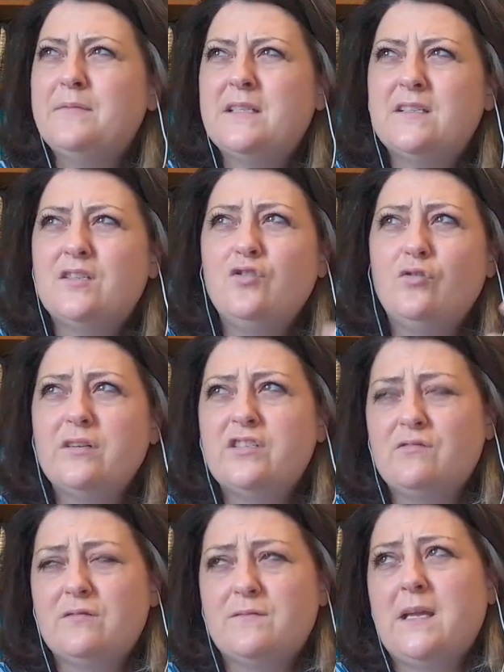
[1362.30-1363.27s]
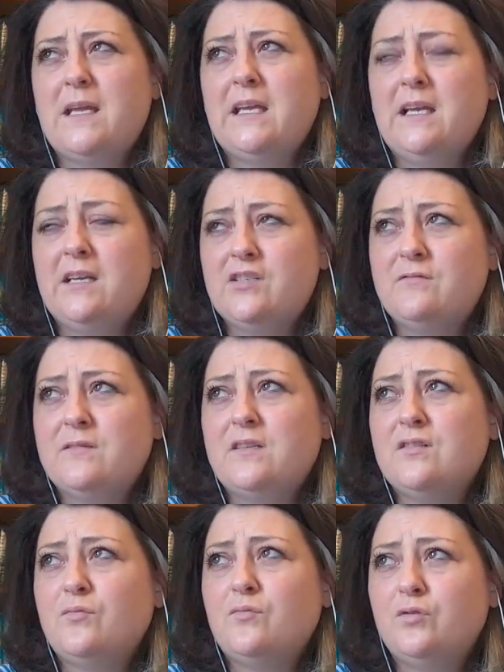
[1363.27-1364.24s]
this noise she was making like she was
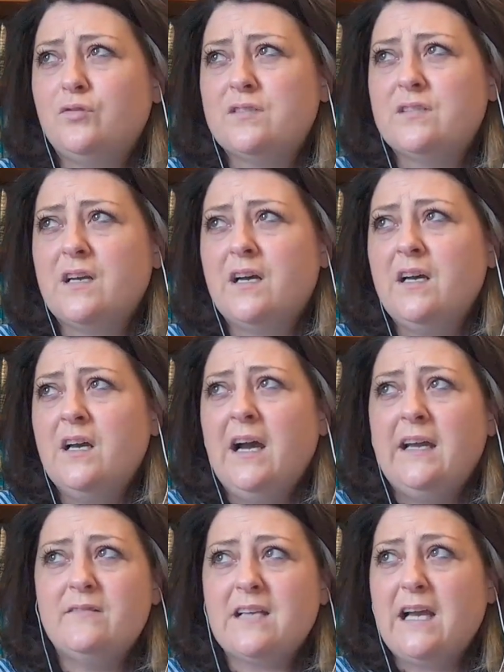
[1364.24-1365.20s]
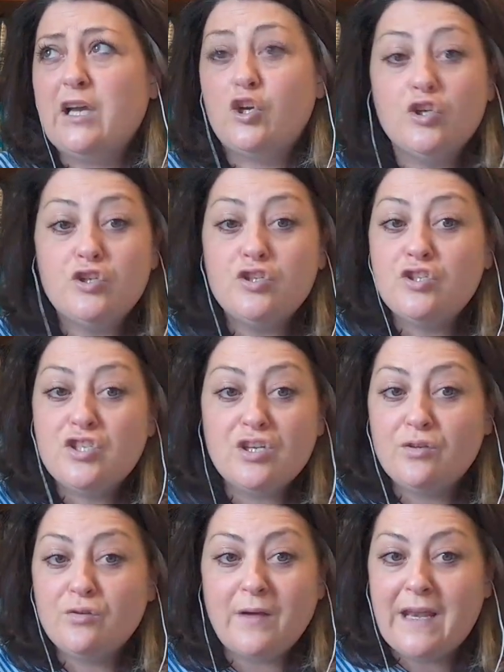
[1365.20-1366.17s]
underwater. And he was like, I couldn't
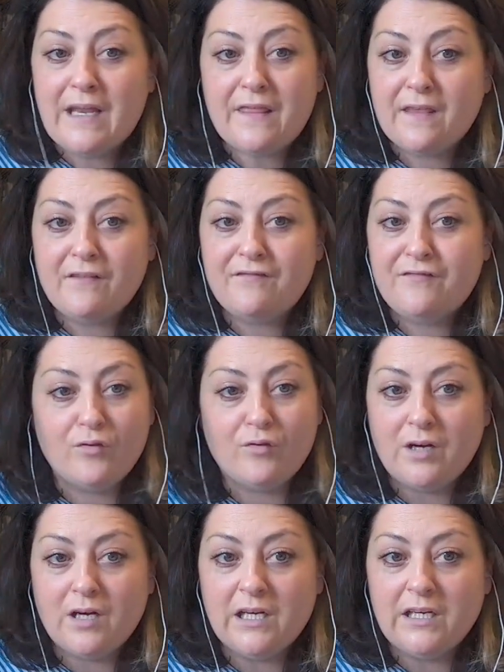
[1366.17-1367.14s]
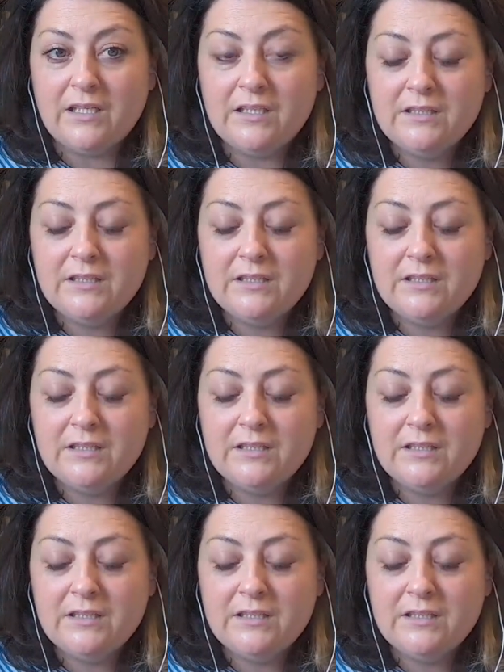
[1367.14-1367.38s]
do anything for her.